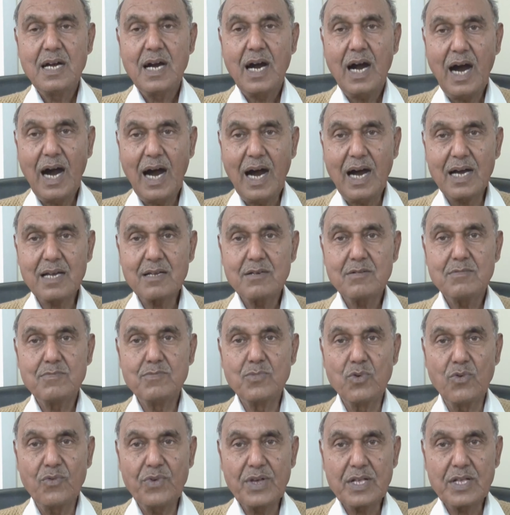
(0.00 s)
are
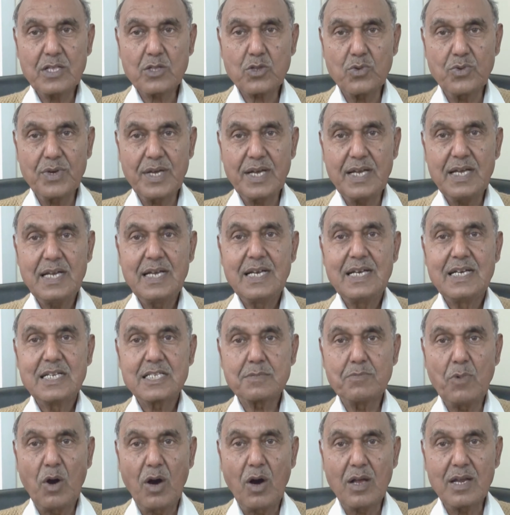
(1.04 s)
moving through a
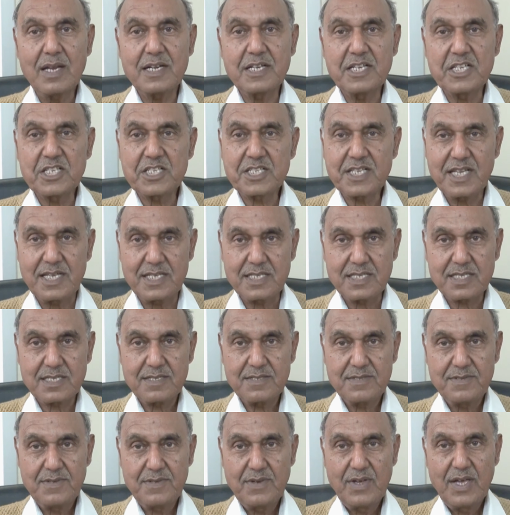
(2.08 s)
smaller distance
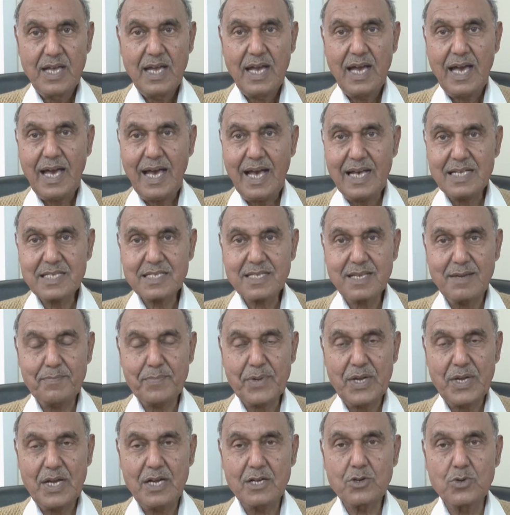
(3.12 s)
as
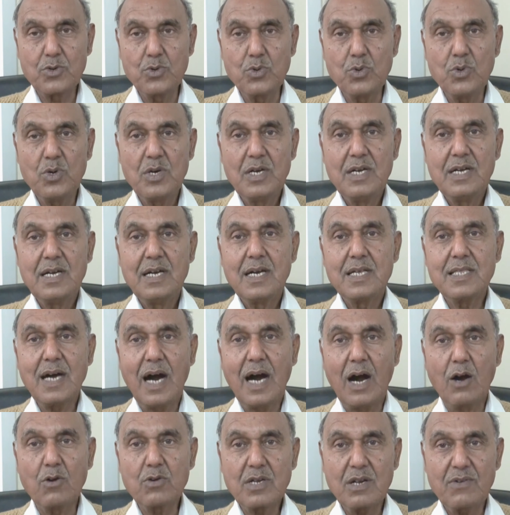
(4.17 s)
compared to the
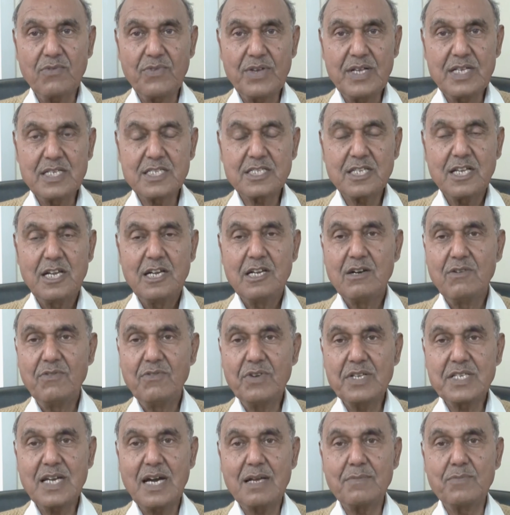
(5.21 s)
outer wheels
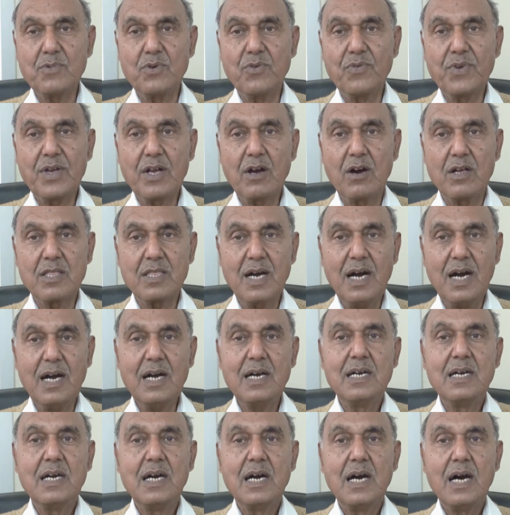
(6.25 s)
which are moving on the
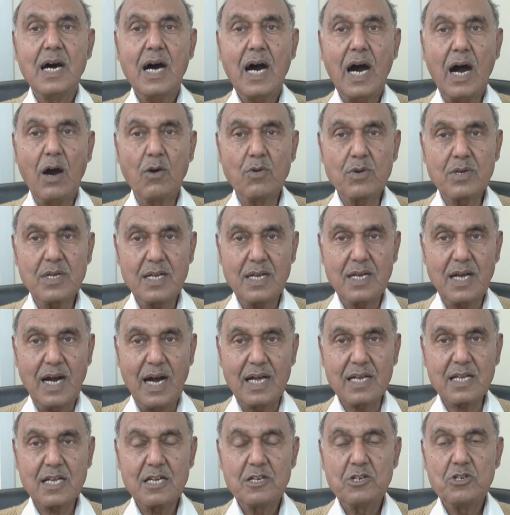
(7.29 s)
outer
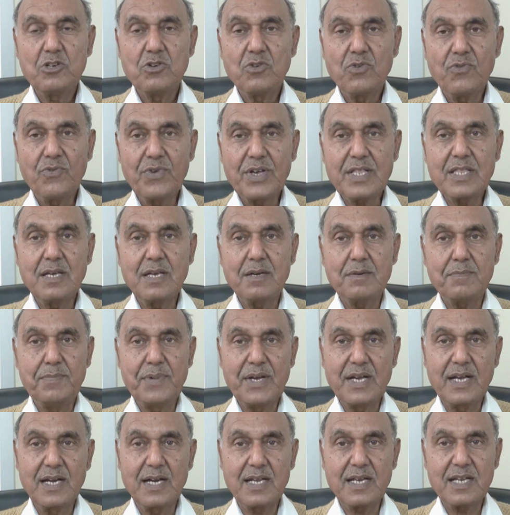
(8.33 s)
arc with
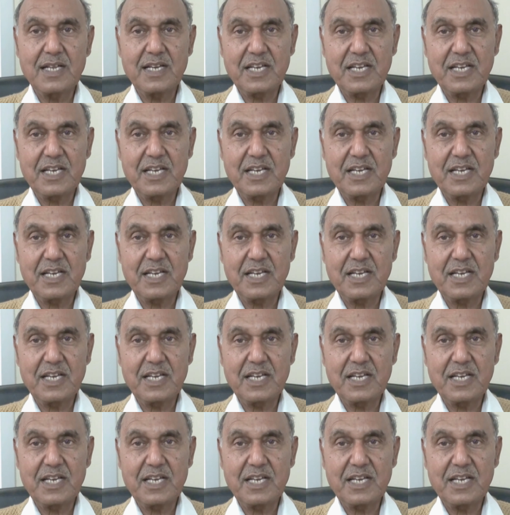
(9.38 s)
bigger